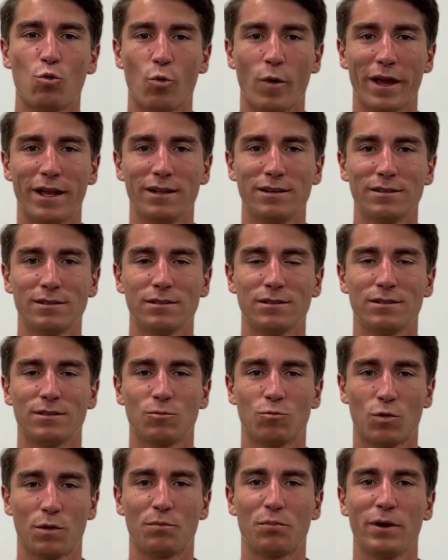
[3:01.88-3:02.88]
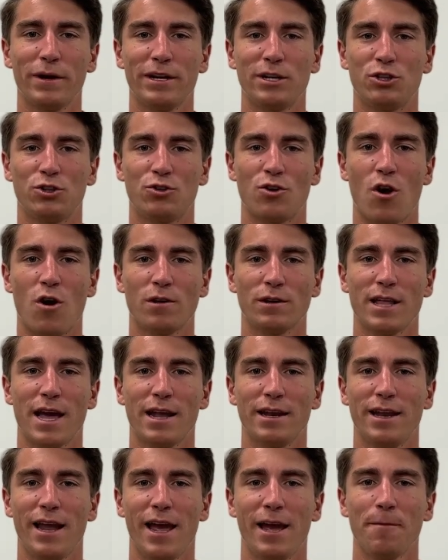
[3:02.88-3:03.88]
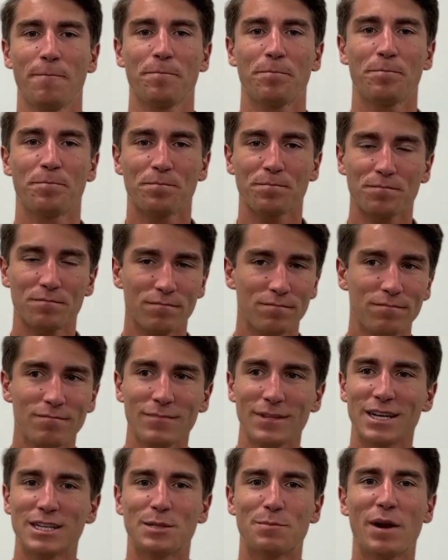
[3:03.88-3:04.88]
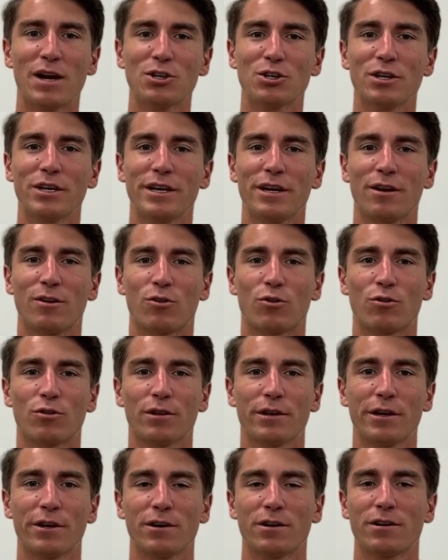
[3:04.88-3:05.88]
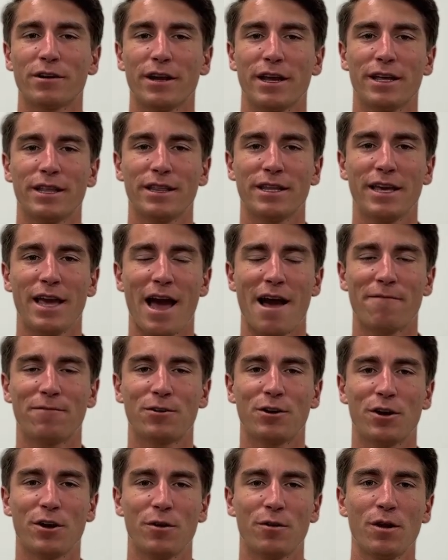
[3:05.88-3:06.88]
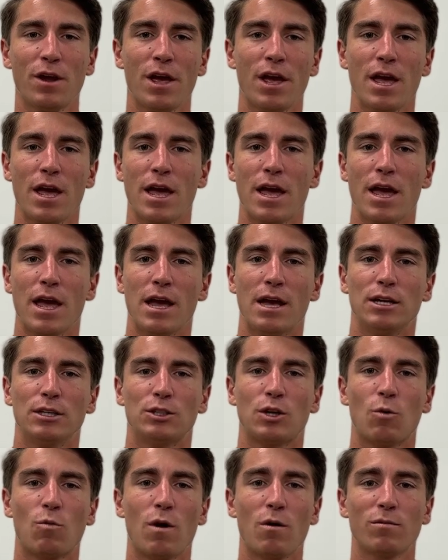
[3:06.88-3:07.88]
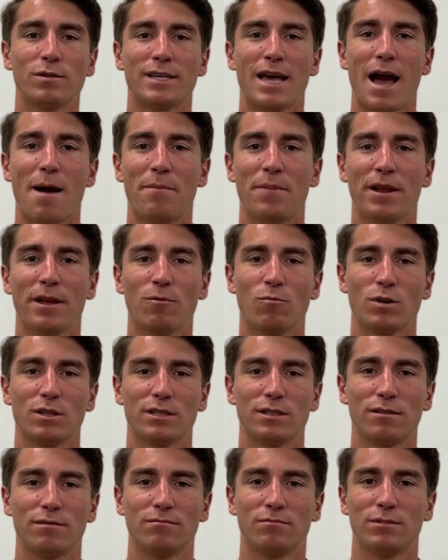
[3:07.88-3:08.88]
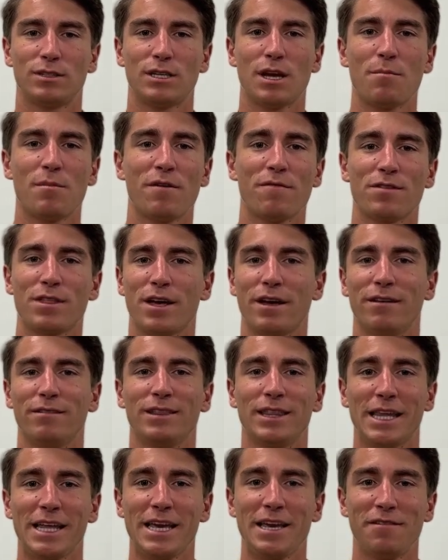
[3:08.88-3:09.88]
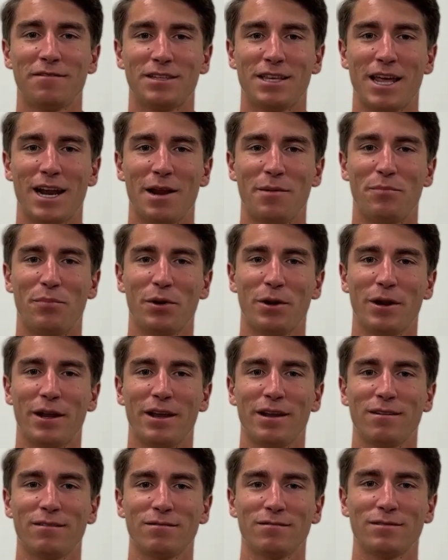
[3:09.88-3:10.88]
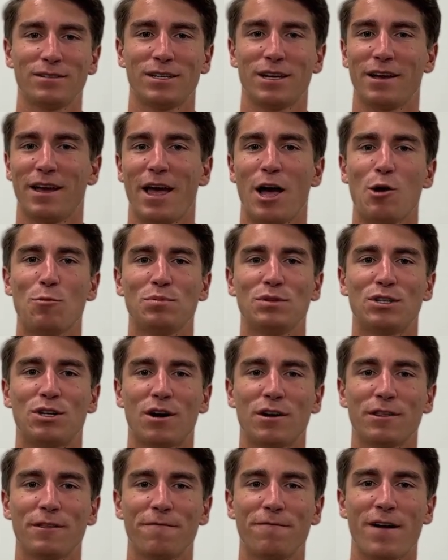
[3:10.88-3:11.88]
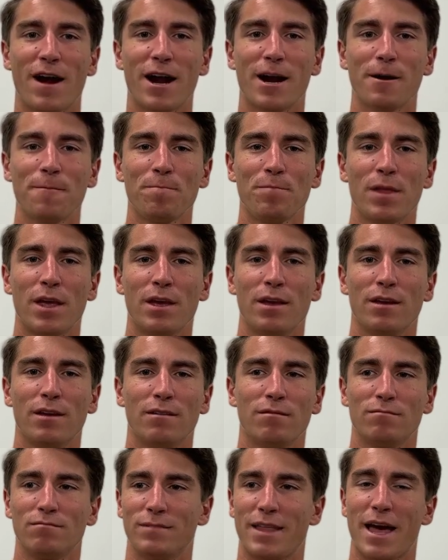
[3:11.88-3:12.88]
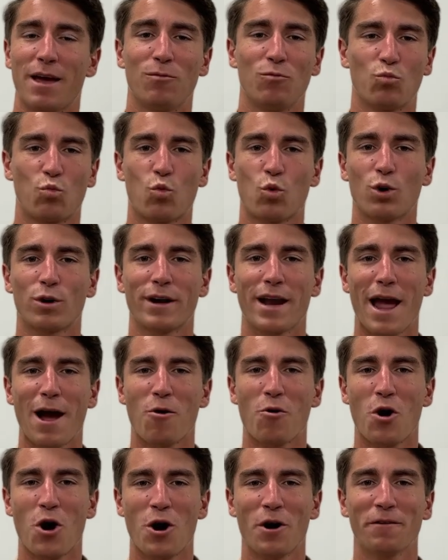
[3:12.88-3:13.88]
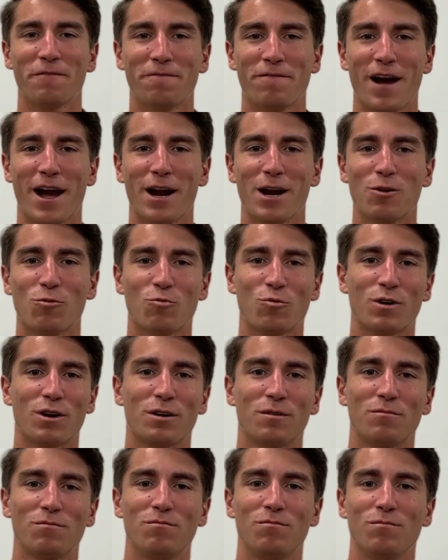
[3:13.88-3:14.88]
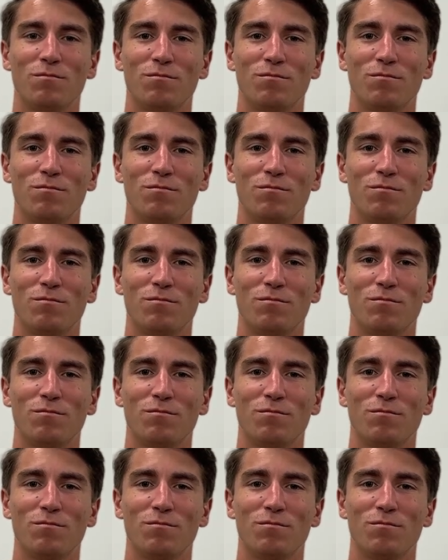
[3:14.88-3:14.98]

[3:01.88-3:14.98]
winds were pretty strong that day, especially earlier in the afternoon. So what was happening was some of the leaves that I'd put in to help start the fire that were now on fire were